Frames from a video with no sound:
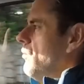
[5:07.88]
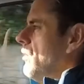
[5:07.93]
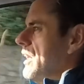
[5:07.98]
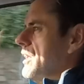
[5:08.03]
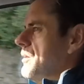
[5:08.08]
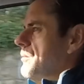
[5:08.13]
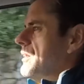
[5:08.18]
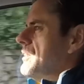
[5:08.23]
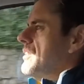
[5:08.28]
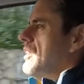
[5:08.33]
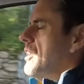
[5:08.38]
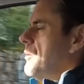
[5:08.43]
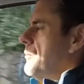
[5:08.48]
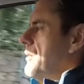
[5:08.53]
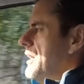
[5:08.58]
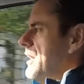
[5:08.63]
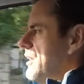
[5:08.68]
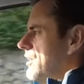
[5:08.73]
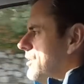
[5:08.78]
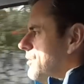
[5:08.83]
Why do I talk
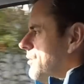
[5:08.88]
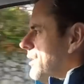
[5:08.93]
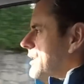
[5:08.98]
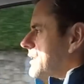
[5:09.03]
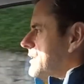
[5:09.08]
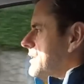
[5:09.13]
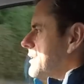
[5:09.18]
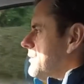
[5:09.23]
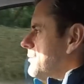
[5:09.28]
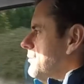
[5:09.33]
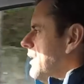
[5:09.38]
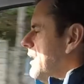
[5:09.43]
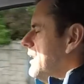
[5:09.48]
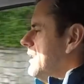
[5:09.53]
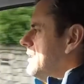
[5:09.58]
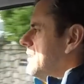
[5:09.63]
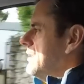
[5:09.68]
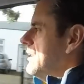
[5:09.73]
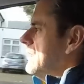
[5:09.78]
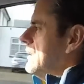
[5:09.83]
about air quality?
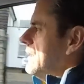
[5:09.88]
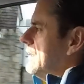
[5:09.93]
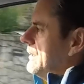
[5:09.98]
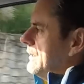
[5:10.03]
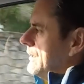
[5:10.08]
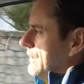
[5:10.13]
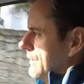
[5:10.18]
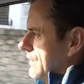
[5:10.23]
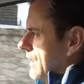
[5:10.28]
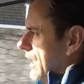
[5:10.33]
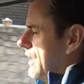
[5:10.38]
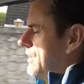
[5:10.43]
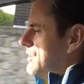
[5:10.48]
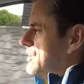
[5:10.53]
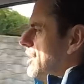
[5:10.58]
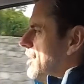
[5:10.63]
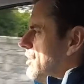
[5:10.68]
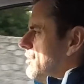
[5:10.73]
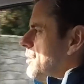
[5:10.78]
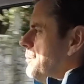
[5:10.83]
Well, I
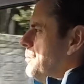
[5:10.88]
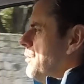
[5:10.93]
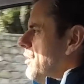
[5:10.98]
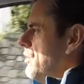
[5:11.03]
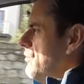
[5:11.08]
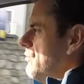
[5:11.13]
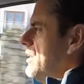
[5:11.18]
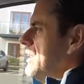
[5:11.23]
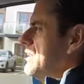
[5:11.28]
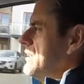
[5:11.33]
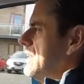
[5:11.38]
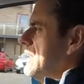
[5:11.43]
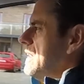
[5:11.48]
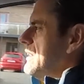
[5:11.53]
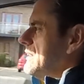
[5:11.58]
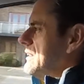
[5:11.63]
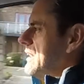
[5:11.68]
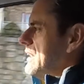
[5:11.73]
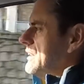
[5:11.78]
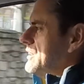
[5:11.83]
saw a report
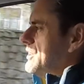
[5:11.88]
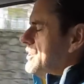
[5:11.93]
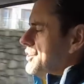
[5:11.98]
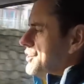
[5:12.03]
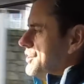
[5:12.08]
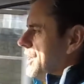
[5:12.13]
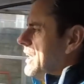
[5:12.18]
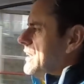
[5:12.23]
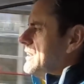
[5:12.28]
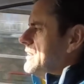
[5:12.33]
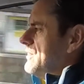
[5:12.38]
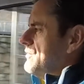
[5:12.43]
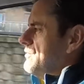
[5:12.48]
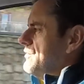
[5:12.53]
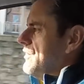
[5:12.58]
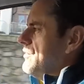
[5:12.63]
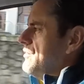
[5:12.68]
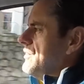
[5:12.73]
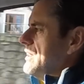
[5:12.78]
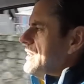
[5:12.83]
recently that suggests that
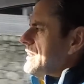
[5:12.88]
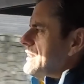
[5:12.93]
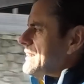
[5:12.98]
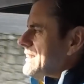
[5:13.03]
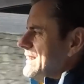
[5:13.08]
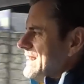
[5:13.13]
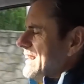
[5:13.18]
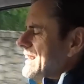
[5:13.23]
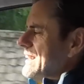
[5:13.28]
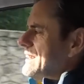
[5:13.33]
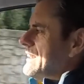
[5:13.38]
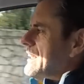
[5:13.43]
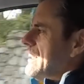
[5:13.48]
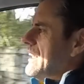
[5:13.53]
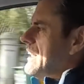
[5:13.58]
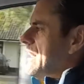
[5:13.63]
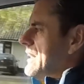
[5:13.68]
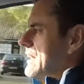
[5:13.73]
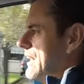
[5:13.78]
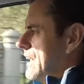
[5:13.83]
50 to
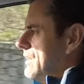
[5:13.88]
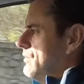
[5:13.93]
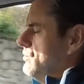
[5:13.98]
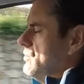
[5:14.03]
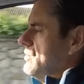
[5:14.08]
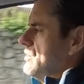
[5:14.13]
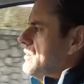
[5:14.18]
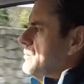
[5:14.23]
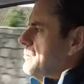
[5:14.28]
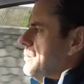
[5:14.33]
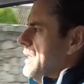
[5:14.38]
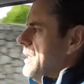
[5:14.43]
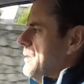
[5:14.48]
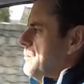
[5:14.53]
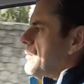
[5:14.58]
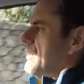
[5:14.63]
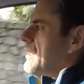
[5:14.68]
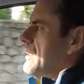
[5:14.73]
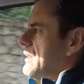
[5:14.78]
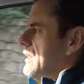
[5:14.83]
60,000
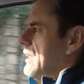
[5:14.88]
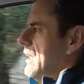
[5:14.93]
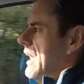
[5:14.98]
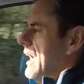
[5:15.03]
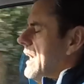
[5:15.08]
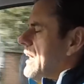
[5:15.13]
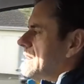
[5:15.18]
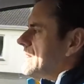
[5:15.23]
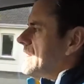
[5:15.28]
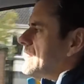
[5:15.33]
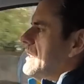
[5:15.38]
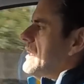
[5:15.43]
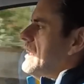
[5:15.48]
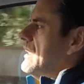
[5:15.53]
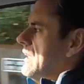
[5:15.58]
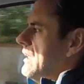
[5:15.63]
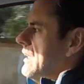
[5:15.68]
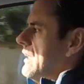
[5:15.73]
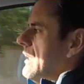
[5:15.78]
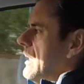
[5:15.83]
people in the last
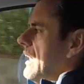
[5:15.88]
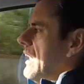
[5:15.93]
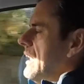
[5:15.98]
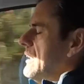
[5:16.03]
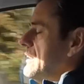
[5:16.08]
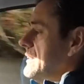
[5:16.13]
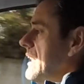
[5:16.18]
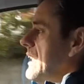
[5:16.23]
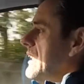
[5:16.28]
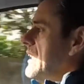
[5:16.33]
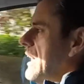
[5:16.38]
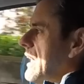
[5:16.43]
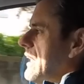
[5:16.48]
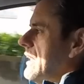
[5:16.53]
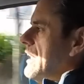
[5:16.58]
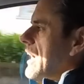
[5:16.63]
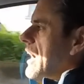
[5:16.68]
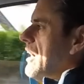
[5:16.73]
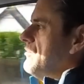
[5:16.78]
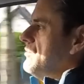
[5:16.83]

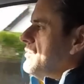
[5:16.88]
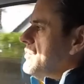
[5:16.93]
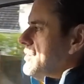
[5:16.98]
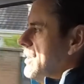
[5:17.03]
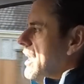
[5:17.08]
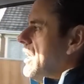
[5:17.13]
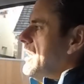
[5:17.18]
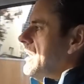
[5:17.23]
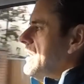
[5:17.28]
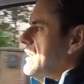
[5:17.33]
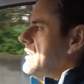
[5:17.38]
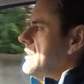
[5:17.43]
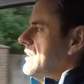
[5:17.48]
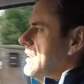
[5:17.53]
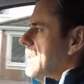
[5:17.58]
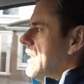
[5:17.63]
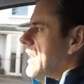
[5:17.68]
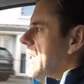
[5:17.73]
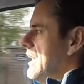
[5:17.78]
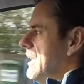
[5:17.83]
decade have
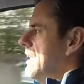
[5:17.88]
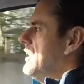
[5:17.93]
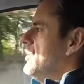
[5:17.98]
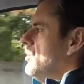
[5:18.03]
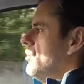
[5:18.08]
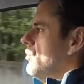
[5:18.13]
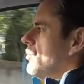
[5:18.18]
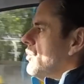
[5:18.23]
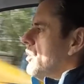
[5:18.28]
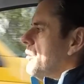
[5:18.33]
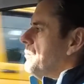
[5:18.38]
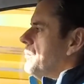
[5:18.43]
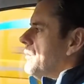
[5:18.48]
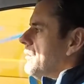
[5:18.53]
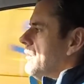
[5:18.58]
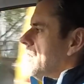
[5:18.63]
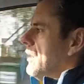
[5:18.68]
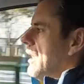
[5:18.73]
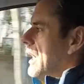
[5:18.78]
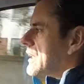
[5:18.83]
died in Europe
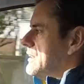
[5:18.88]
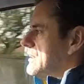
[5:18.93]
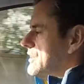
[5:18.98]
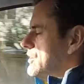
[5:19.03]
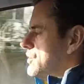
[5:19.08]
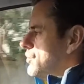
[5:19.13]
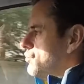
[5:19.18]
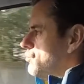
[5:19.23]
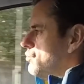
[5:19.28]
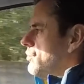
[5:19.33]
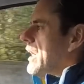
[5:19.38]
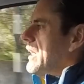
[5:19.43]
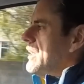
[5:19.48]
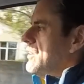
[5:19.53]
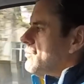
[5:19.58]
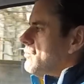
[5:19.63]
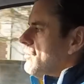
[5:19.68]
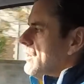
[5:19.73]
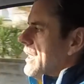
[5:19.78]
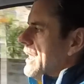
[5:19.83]
as a
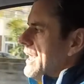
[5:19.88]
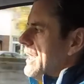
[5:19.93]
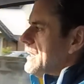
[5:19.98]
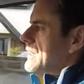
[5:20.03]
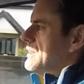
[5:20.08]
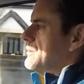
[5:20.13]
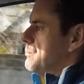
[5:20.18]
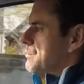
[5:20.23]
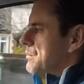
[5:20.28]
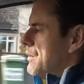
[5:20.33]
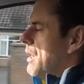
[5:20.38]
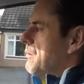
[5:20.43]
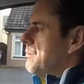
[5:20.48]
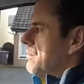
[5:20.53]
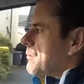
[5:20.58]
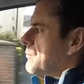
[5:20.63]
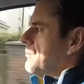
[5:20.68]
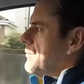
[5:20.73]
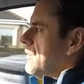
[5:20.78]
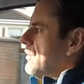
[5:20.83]
direct related
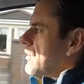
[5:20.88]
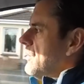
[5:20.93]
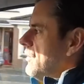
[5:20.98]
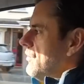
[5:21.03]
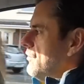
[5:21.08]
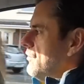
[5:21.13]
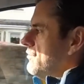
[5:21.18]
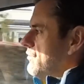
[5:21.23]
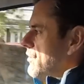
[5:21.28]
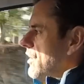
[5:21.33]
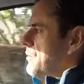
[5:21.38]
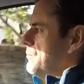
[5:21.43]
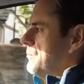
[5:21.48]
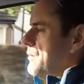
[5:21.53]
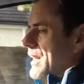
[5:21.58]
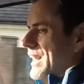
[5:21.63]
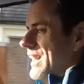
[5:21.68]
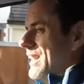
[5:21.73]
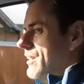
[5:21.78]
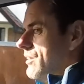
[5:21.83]
problem
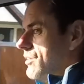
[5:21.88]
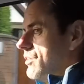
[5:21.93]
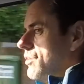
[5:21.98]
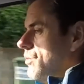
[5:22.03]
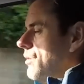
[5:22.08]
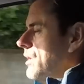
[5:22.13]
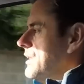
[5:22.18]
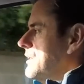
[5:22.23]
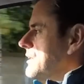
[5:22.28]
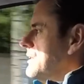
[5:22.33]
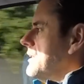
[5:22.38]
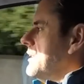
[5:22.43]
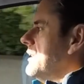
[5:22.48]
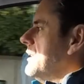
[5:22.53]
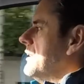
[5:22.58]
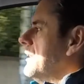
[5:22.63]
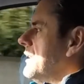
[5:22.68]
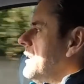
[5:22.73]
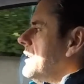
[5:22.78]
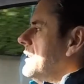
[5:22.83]
from air
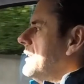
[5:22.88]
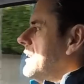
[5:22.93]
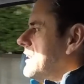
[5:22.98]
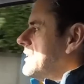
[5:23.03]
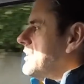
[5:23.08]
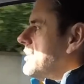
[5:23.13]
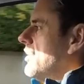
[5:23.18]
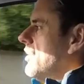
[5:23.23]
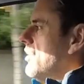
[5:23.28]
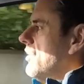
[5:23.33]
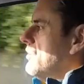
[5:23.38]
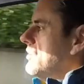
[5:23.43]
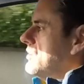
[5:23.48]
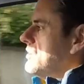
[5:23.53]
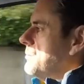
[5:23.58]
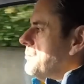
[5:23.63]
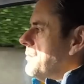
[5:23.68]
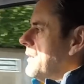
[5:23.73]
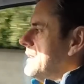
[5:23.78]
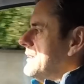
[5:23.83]
quality that's
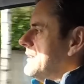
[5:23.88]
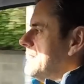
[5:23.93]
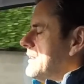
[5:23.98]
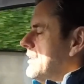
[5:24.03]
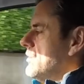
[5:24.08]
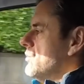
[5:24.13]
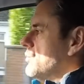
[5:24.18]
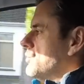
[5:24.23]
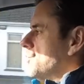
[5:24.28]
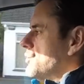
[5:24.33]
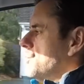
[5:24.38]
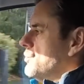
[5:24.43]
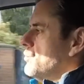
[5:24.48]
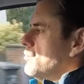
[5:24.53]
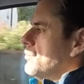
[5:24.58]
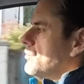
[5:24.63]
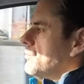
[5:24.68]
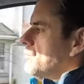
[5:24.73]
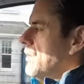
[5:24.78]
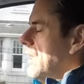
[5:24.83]
caused by
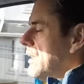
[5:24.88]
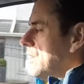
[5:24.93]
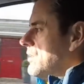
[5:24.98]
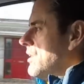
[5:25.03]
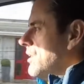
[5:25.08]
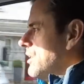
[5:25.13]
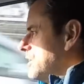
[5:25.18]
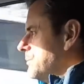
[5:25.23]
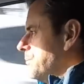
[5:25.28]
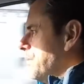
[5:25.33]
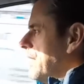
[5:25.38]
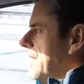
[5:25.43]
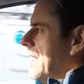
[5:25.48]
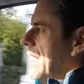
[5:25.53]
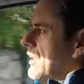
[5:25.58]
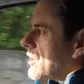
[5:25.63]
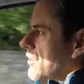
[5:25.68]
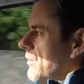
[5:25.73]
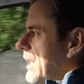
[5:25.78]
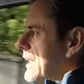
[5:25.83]
CO2. Well, caused
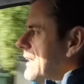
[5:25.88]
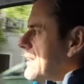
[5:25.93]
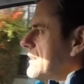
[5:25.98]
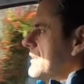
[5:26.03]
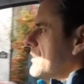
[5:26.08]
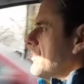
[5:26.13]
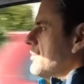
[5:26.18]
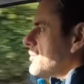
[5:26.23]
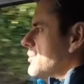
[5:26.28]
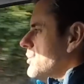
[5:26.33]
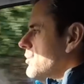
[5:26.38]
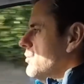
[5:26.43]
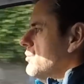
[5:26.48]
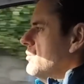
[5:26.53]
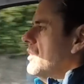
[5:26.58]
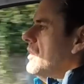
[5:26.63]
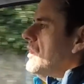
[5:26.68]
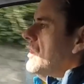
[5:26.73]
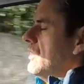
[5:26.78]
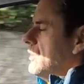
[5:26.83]
by NOx,
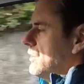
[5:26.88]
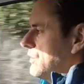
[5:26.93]
CO2,